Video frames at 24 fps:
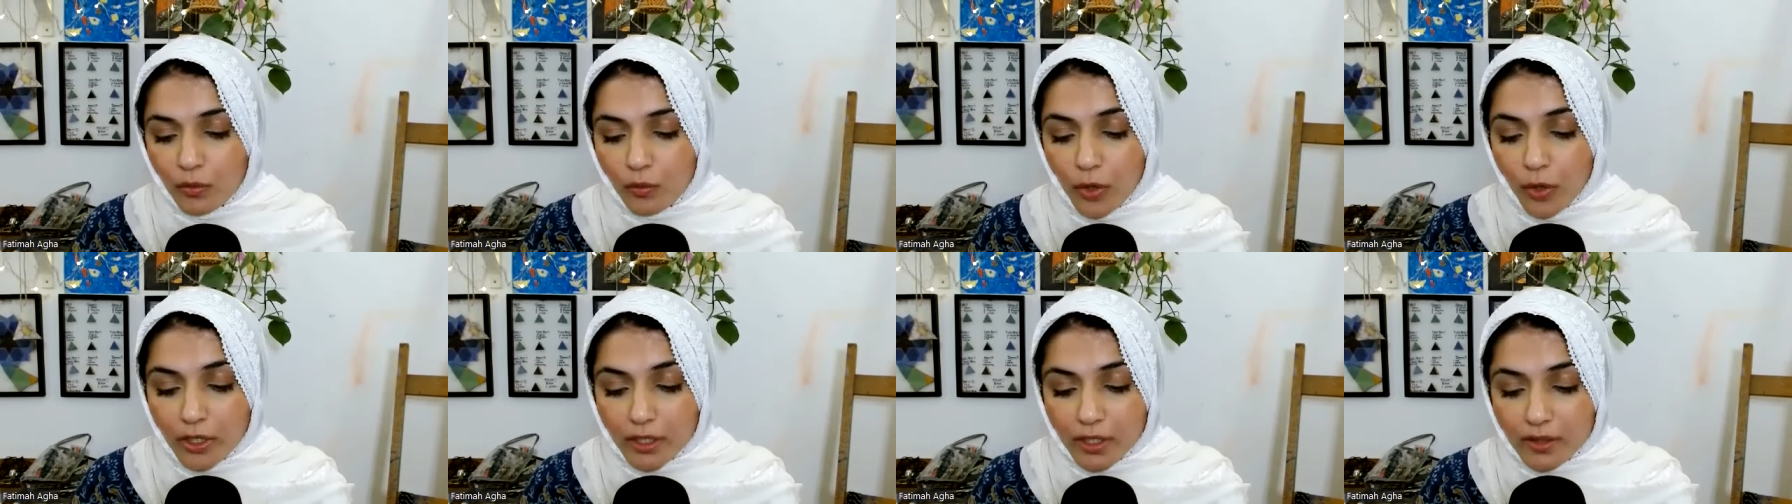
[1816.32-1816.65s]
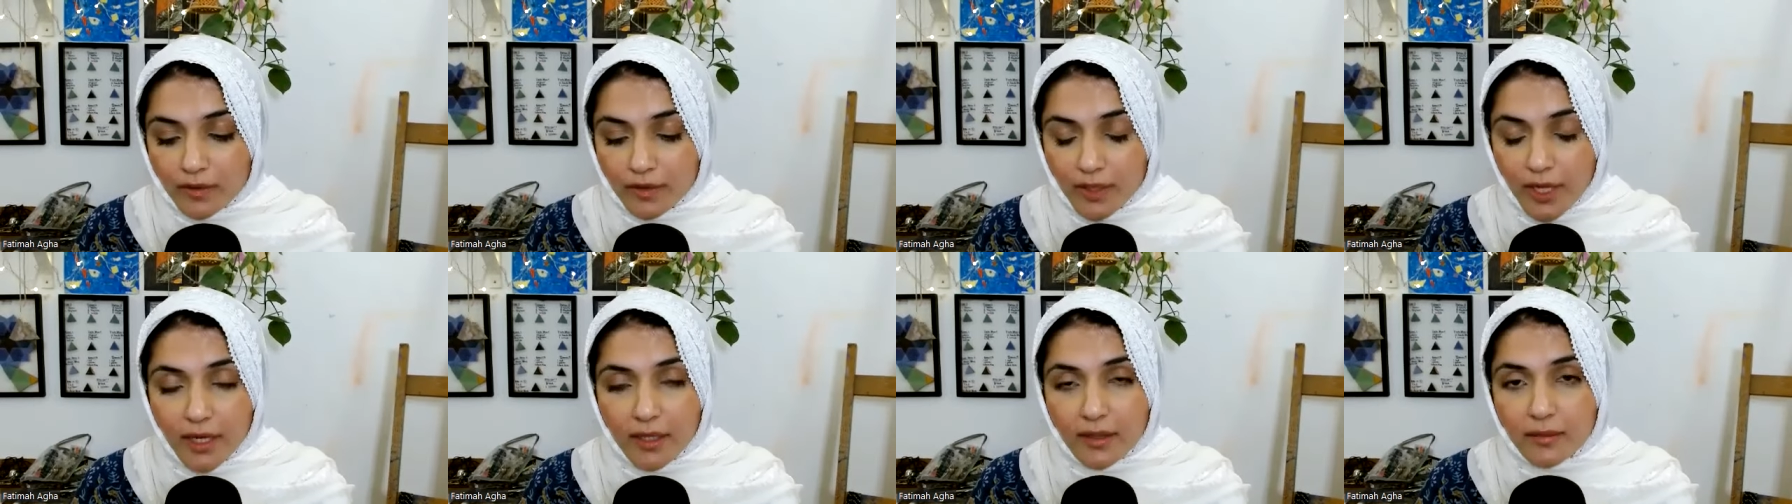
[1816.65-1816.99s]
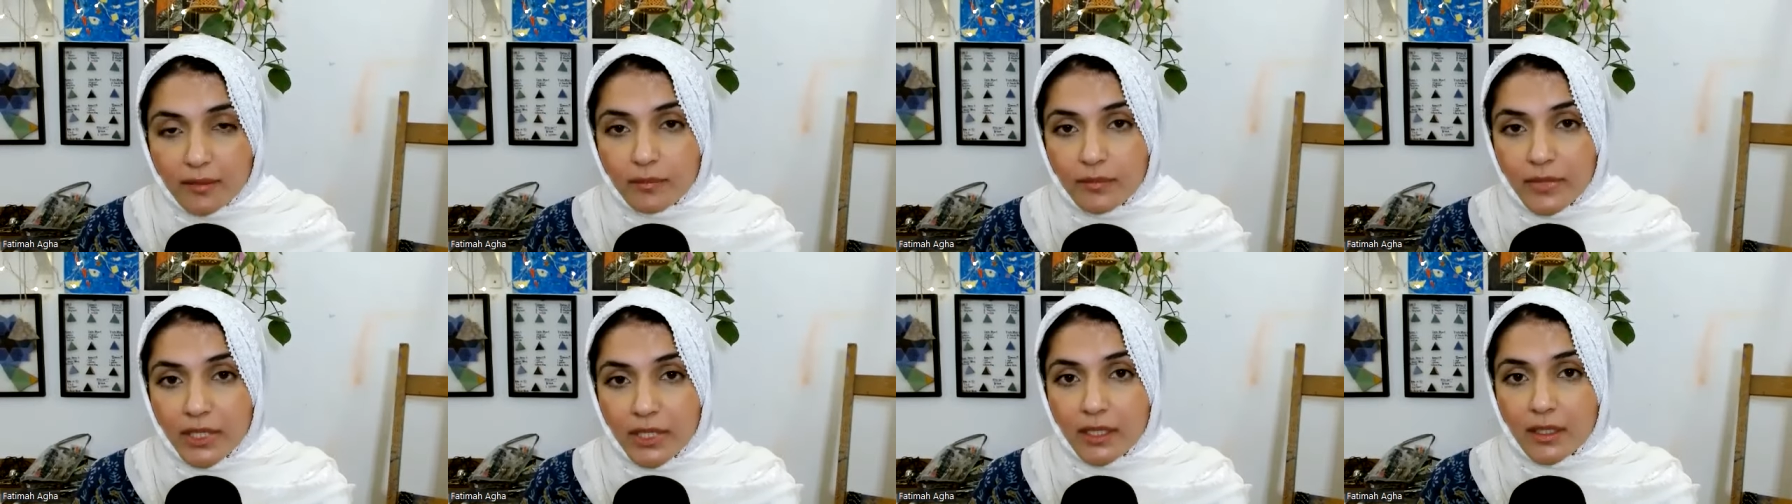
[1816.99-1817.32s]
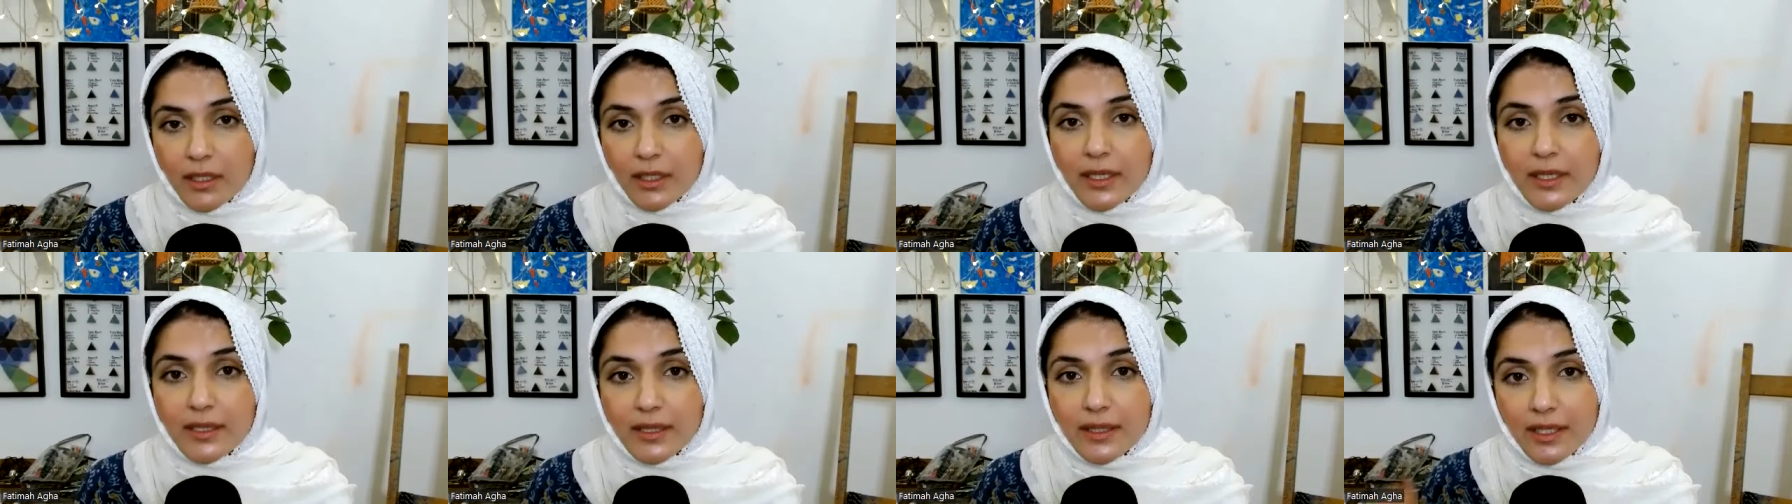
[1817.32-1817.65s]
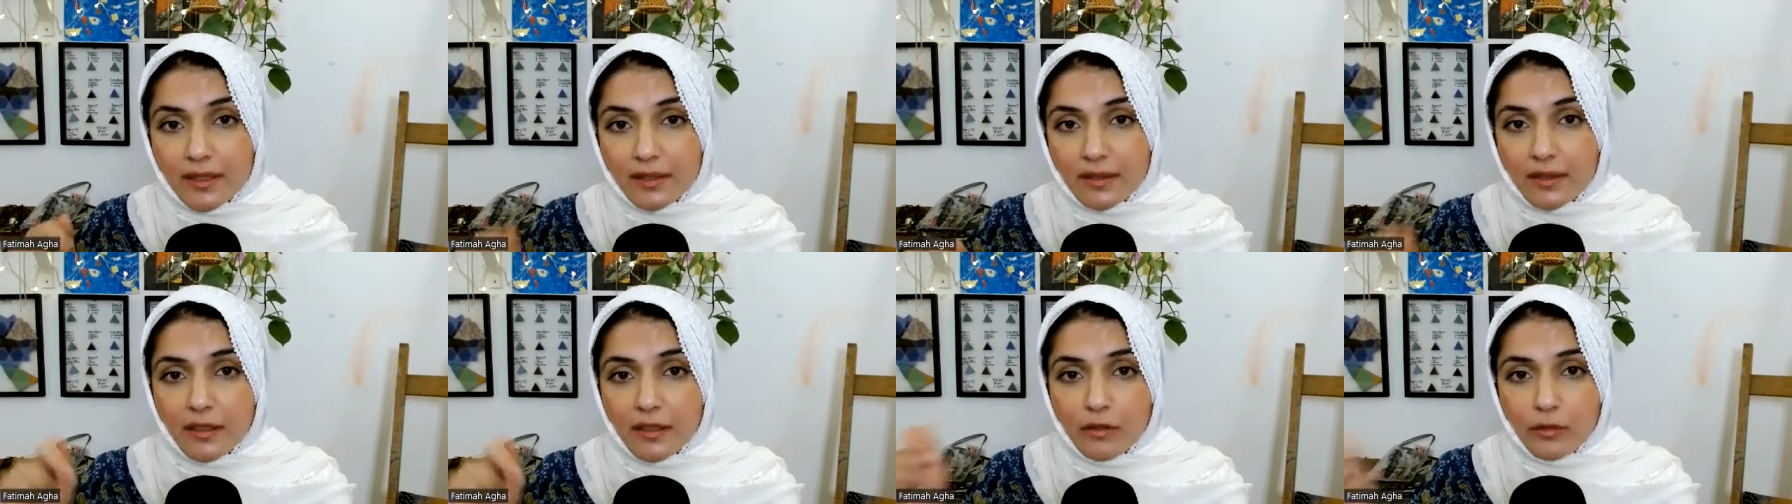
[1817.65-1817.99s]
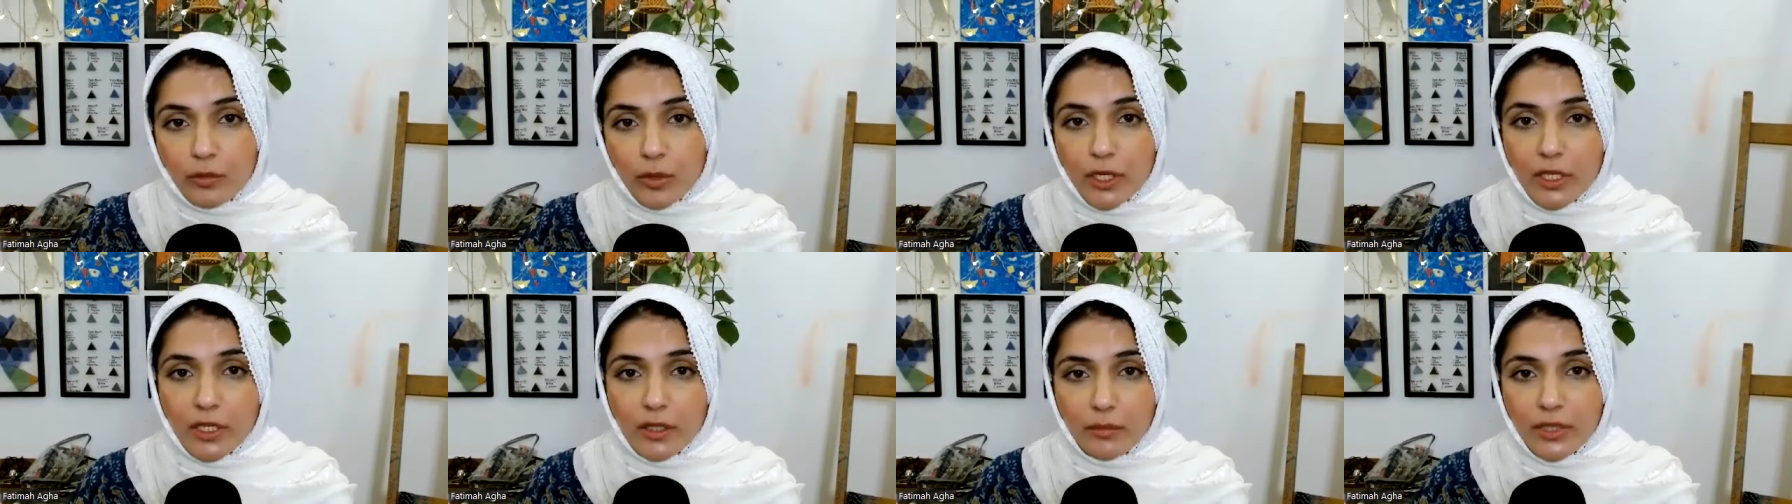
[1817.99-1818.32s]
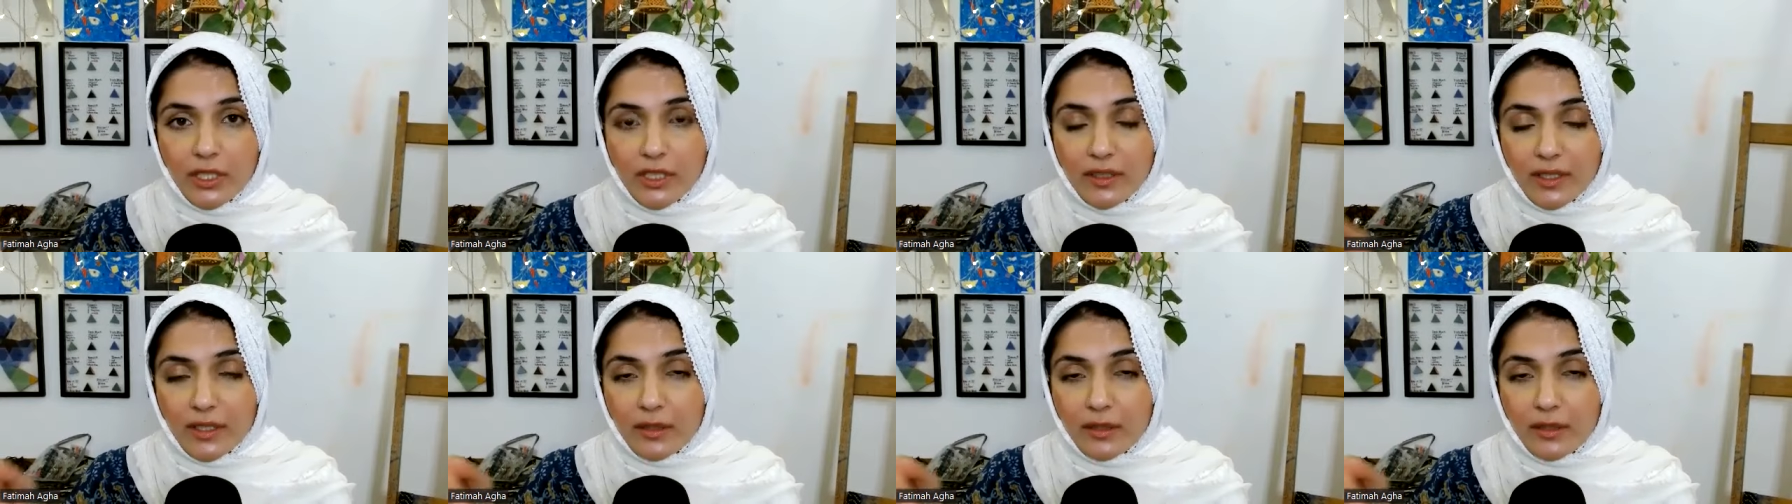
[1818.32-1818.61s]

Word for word: What does that mean? This is what it means.